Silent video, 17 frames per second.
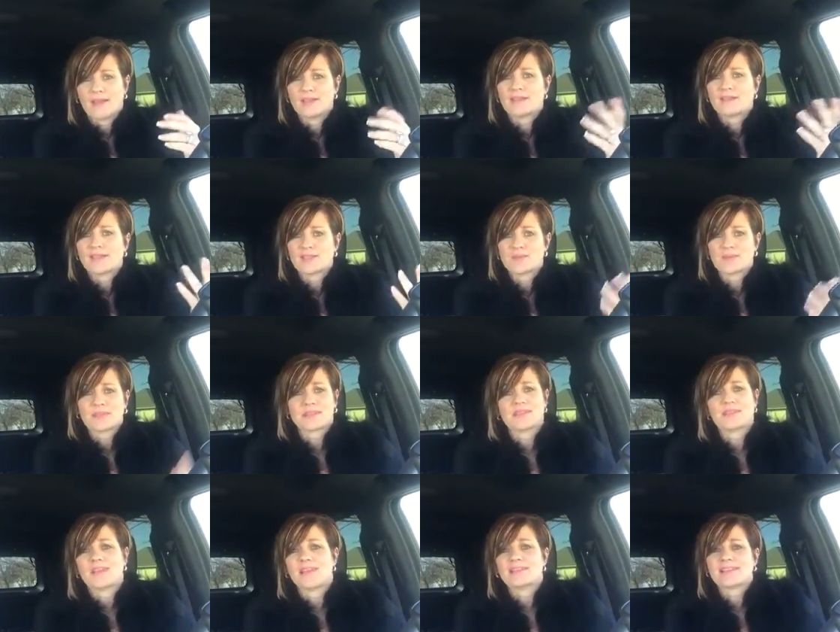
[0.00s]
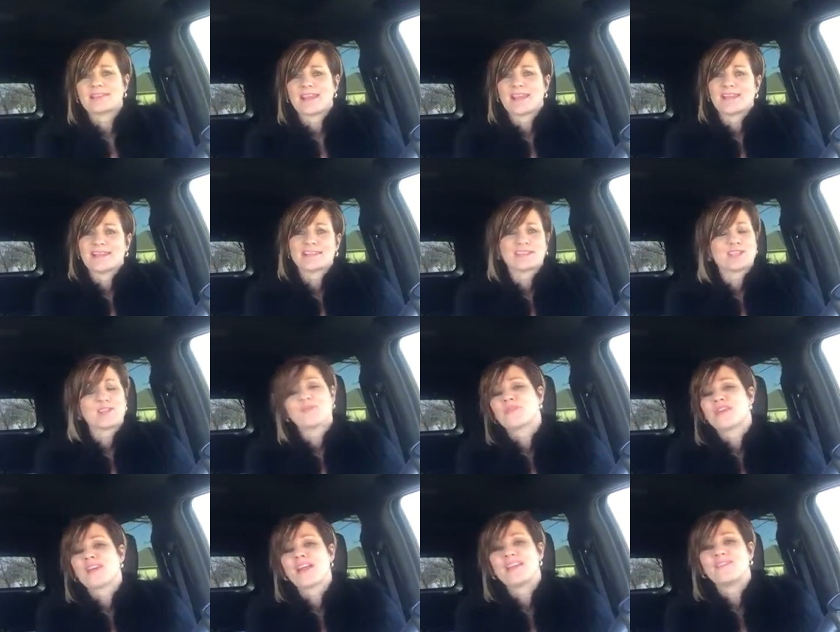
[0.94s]
I think that's what today's date is. So
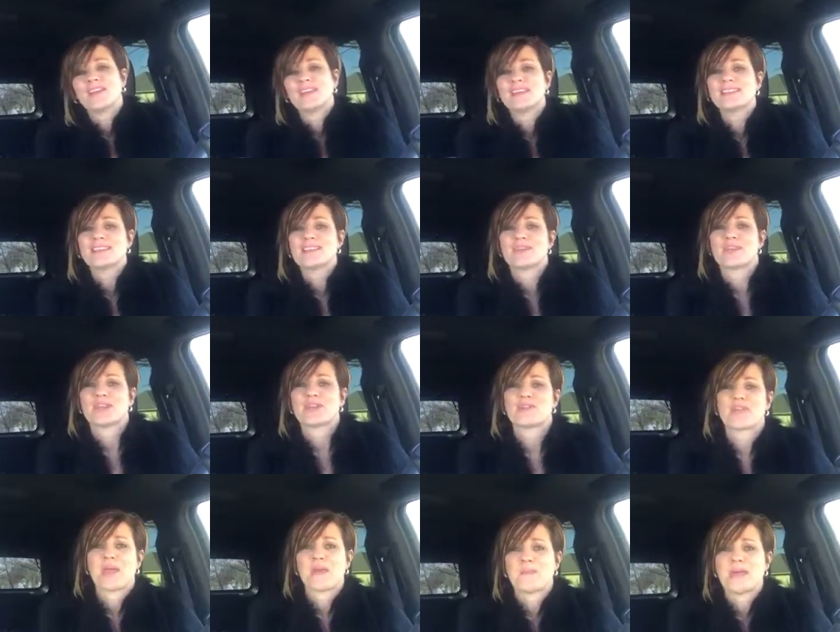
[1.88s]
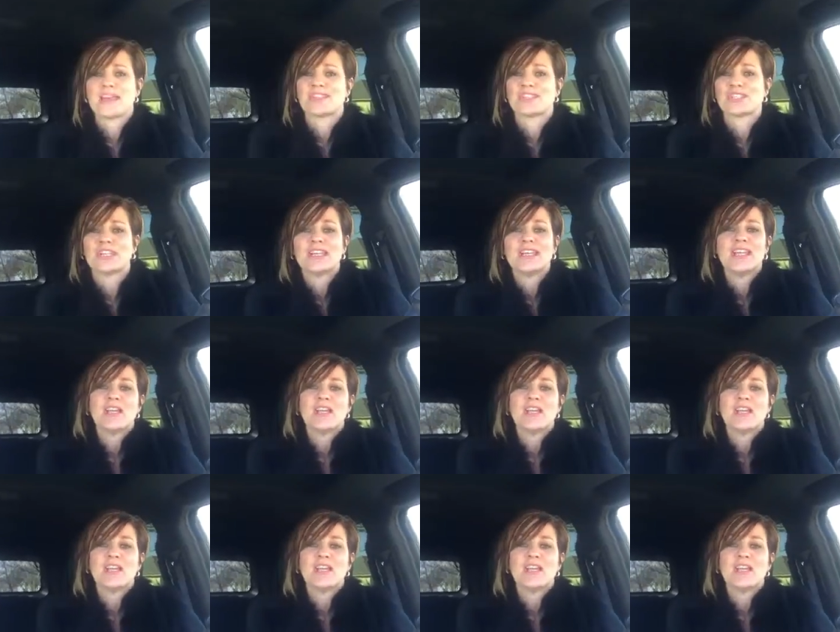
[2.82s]
we're not even into the year that much.